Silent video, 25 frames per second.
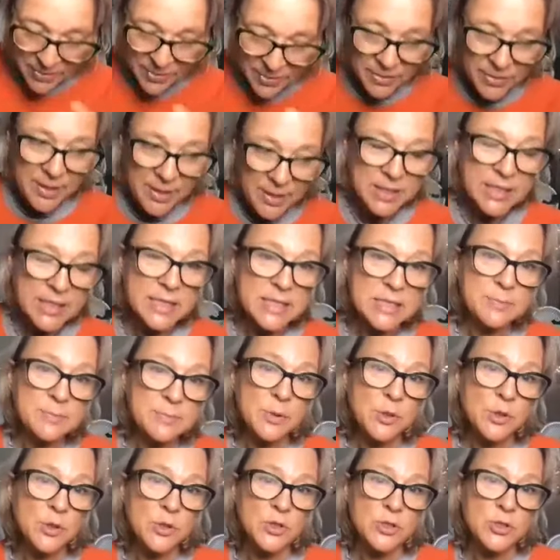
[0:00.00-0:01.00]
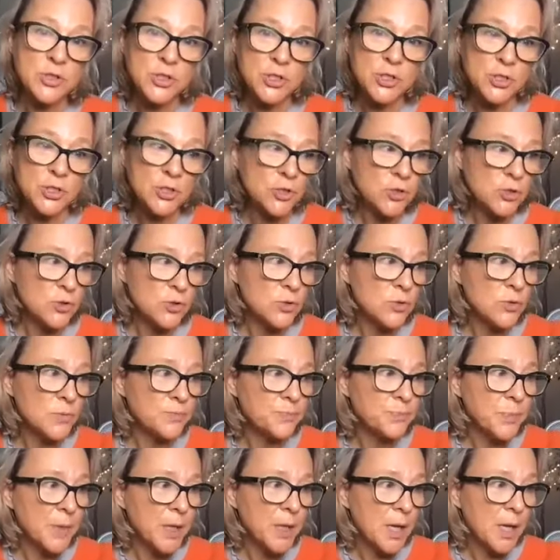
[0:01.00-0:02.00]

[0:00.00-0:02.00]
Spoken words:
that is because you